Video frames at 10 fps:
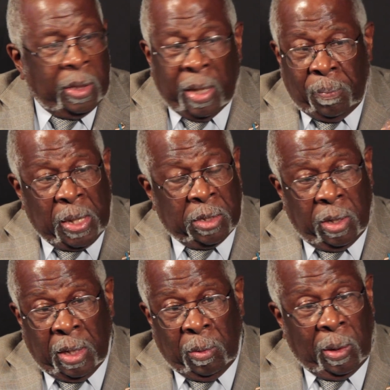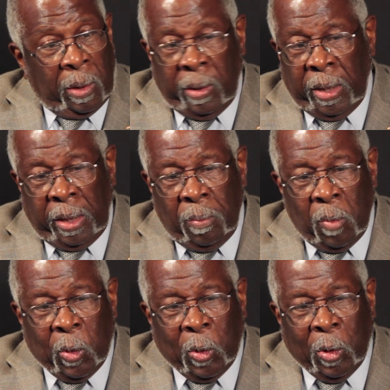They mentioned they needed
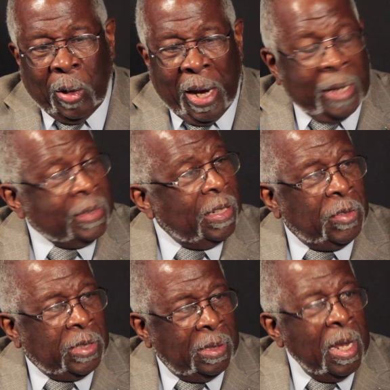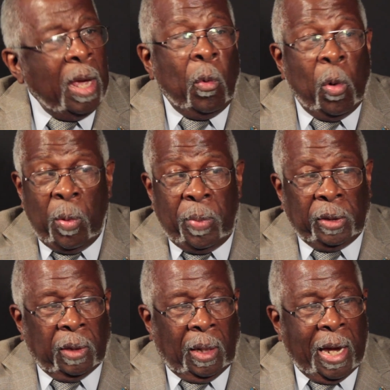more activities. When we
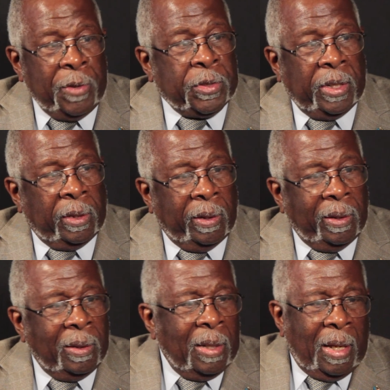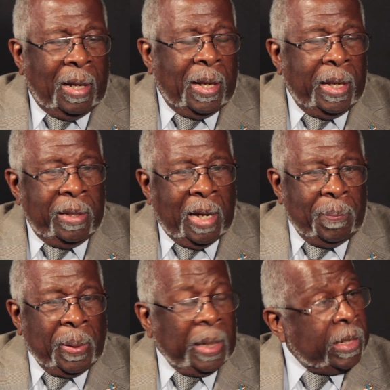built the Life Center, I had
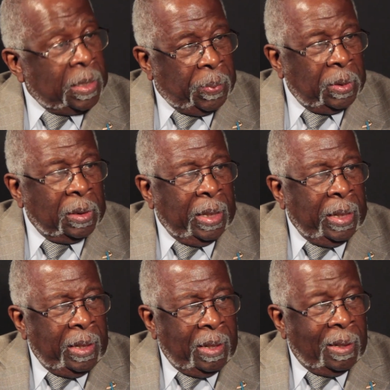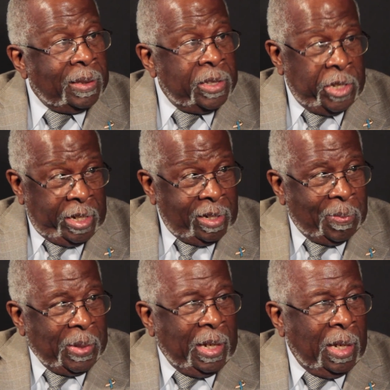not planned to put a
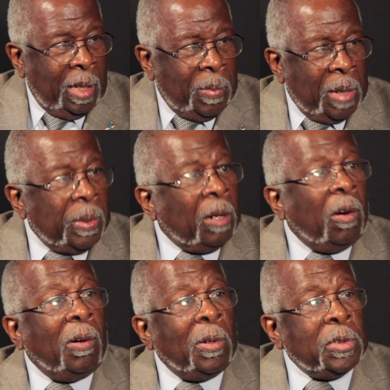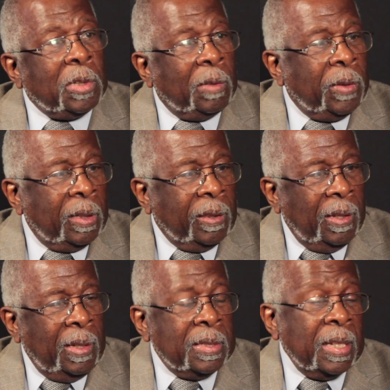gym in, but because of the
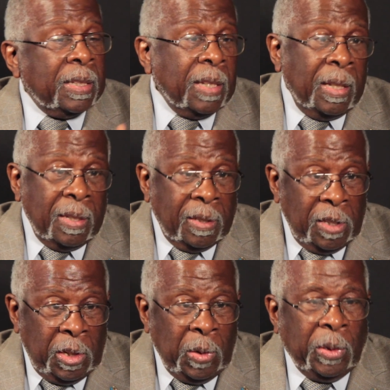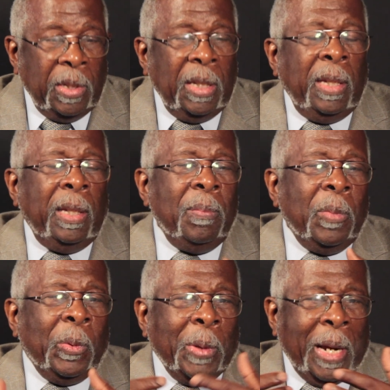things that said the youth needed
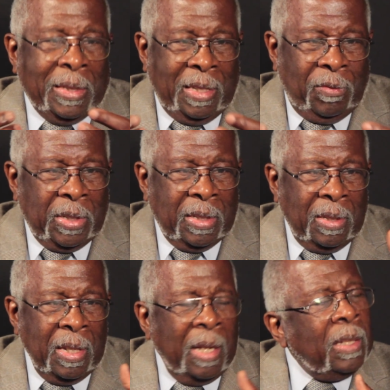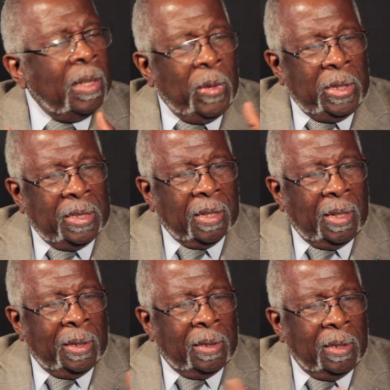more activity, and we
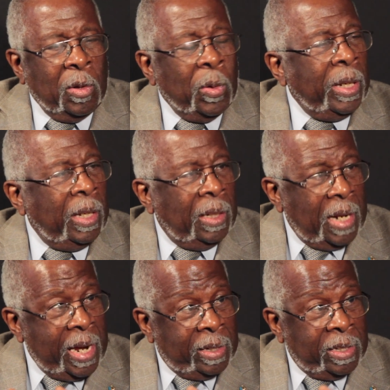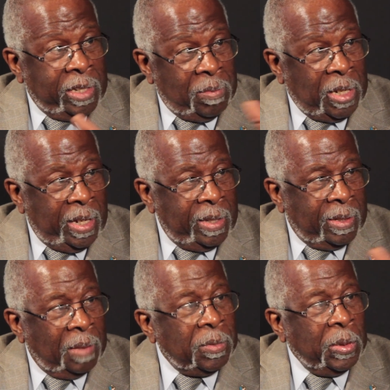decided to go ahead and add a
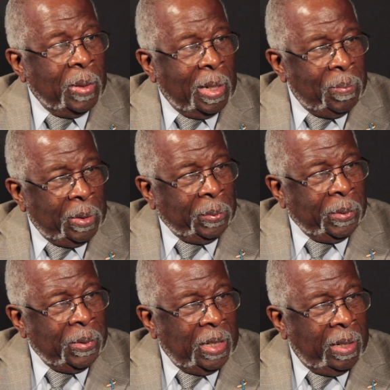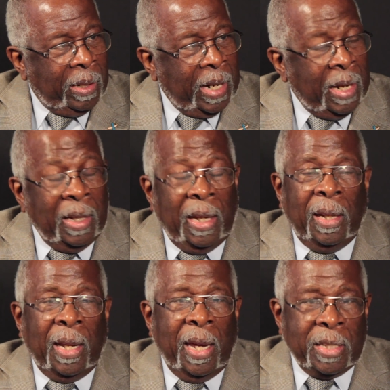gymnasium to our building here, and
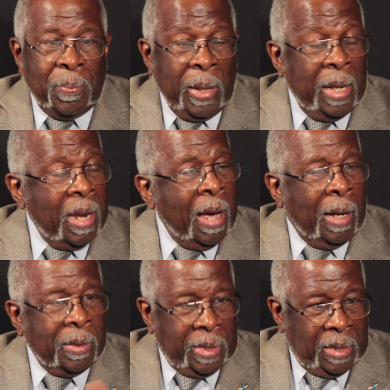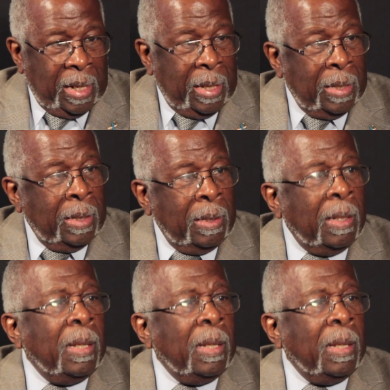it has been outstanding.